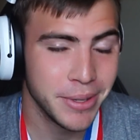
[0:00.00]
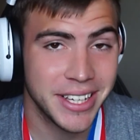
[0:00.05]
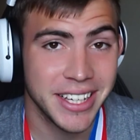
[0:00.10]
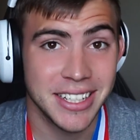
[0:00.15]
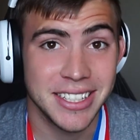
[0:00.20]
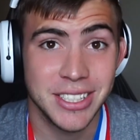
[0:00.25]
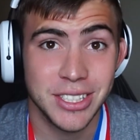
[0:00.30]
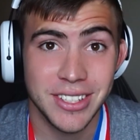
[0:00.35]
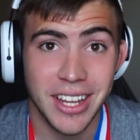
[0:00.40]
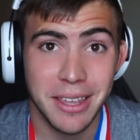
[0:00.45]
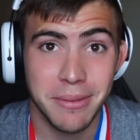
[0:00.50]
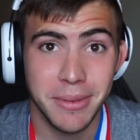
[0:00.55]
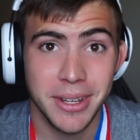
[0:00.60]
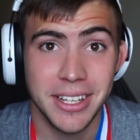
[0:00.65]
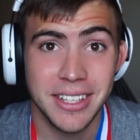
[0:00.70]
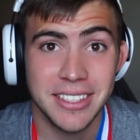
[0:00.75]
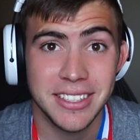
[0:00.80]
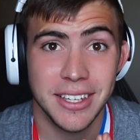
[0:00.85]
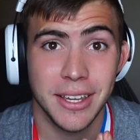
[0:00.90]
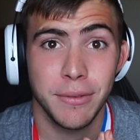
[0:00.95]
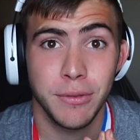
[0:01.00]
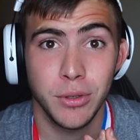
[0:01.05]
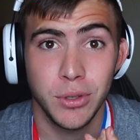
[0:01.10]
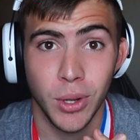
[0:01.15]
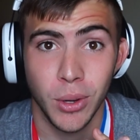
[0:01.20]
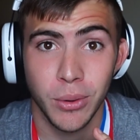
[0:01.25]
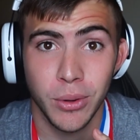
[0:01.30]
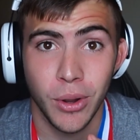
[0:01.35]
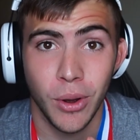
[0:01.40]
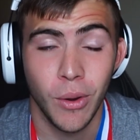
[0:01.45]
Because state meets, if
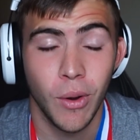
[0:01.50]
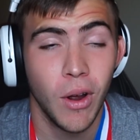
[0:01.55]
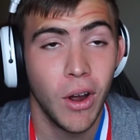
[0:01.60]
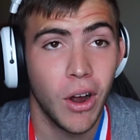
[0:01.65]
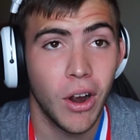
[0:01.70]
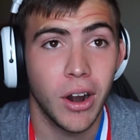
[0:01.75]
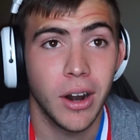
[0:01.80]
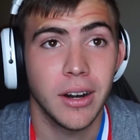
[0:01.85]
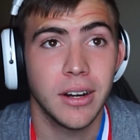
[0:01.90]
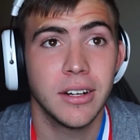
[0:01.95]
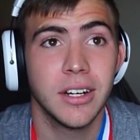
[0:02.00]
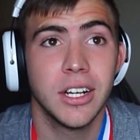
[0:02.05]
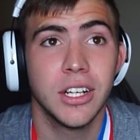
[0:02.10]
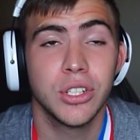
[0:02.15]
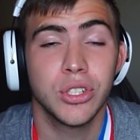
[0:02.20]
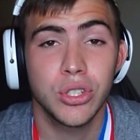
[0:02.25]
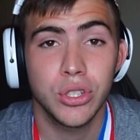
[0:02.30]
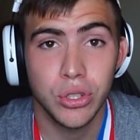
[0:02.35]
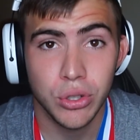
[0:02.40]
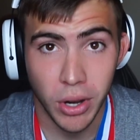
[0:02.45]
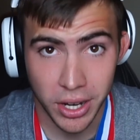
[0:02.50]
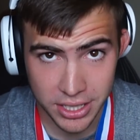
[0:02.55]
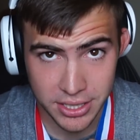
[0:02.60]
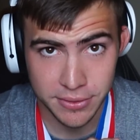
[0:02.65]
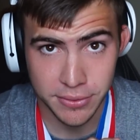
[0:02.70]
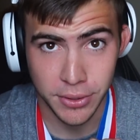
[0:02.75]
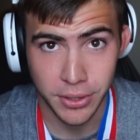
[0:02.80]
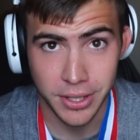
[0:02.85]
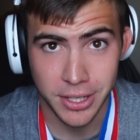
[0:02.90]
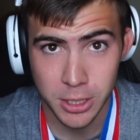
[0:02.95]
you don't know, are
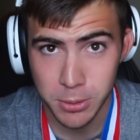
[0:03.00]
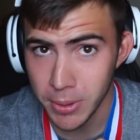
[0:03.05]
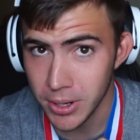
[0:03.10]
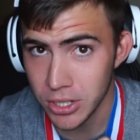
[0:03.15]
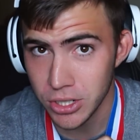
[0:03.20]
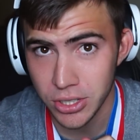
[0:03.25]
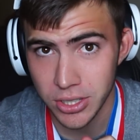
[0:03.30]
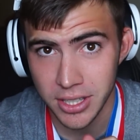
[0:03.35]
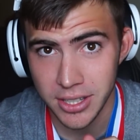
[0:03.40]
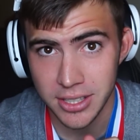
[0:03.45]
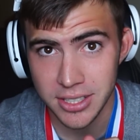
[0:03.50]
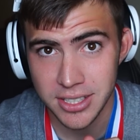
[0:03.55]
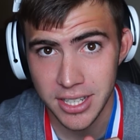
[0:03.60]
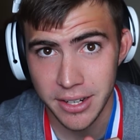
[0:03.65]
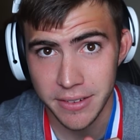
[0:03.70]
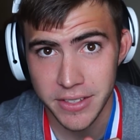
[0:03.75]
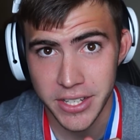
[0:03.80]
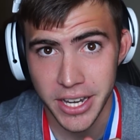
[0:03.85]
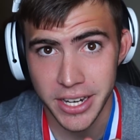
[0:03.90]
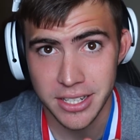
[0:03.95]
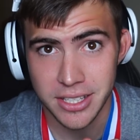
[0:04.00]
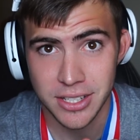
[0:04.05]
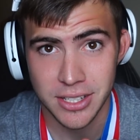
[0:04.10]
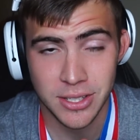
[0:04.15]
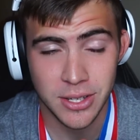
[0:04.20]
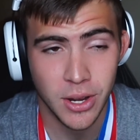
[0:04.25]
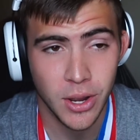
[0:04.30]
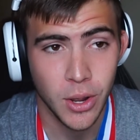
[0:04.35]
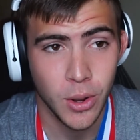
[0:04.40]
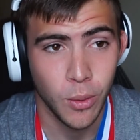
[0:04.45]
stressful, especially in the state of
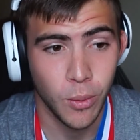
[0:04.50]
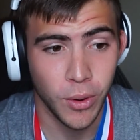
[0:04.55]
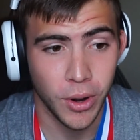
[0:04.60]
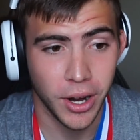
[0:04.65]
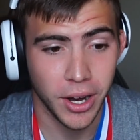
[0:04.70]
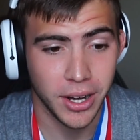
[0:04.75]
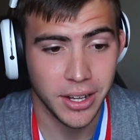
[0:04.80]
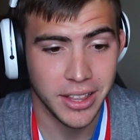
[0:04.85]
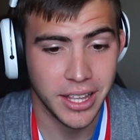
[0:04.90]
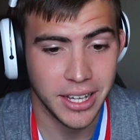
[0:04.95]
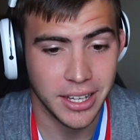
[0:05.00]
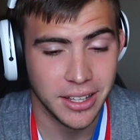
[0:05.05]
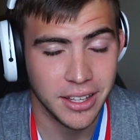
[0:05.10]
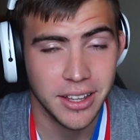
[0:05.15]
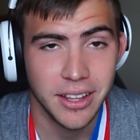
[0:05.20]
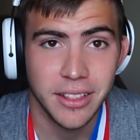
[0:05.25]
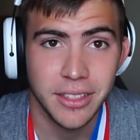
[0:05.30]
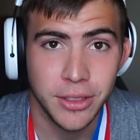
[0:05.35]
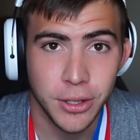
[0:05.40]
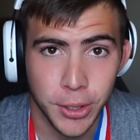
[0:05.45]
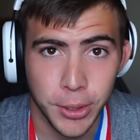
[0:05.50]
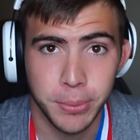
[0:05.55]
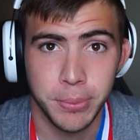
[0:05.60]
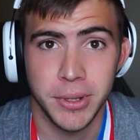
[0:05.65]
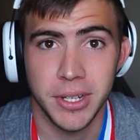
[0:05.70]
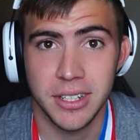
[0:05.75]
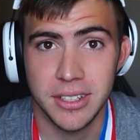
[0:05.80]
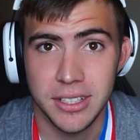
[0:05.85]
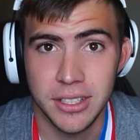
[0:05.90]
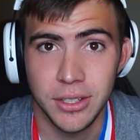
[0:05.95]
Texas, where, like, they're
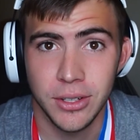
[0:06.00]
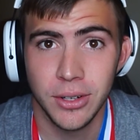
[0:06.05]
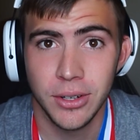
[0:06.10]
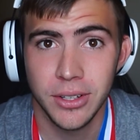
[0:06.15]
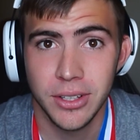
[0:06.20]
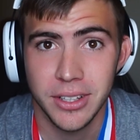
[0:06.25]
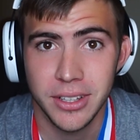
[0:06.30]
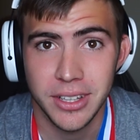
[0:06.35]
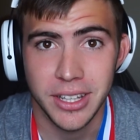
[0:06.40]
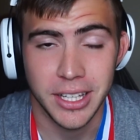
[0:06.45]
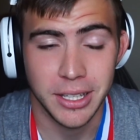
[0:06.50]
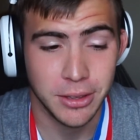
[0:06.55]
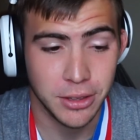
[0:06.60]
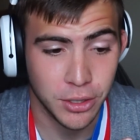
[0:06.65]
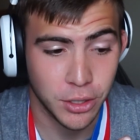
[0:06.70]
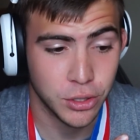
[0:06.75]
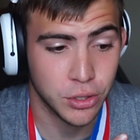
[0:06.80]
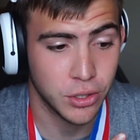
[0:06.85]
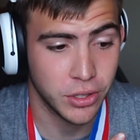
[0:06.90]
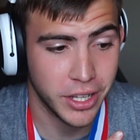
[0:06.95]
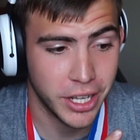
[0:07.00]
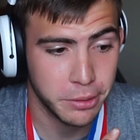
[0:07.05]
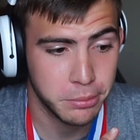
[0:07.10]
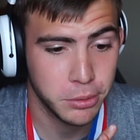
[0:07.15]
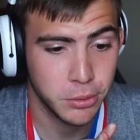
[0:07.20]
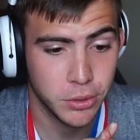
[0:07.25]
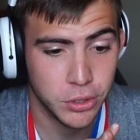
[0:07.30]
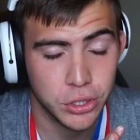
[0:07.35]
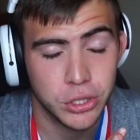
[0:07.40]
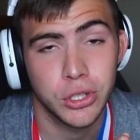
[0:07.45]
a big deal. Like, there's a
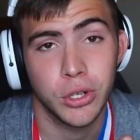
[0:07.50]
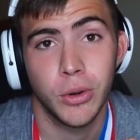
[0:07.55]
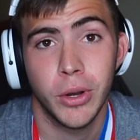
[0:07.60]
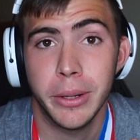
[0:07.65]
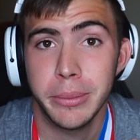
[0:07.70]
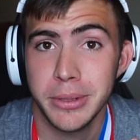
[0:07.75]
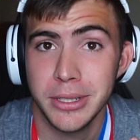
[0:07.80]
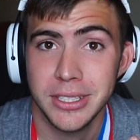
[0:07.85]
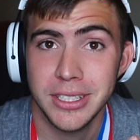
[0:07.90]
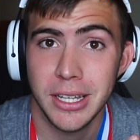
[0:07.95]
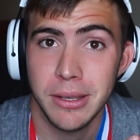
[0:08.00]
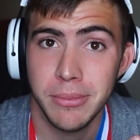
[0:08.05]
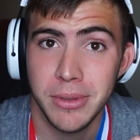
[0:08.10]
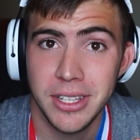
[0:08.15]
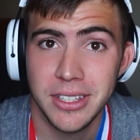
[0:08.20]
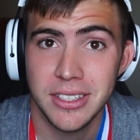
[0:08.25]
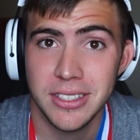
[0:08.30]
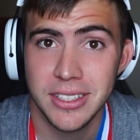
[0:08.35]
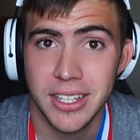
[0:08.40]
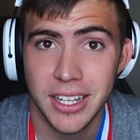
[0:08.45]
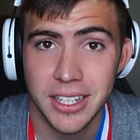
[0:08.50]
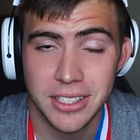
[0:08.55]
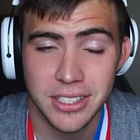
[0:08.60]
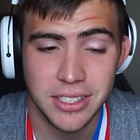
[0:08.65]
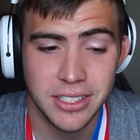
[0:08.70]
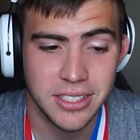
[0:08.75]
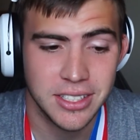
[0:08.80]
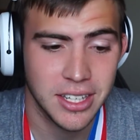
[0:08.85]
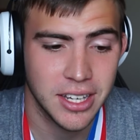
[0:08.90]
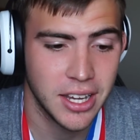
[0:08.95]
lot of people that show up to state meets in
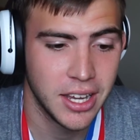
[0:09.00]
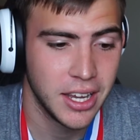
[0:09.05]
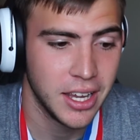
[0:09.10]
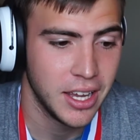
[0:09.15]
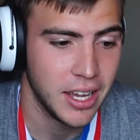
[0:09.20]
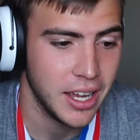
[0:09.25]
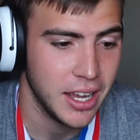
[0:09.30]
Texas.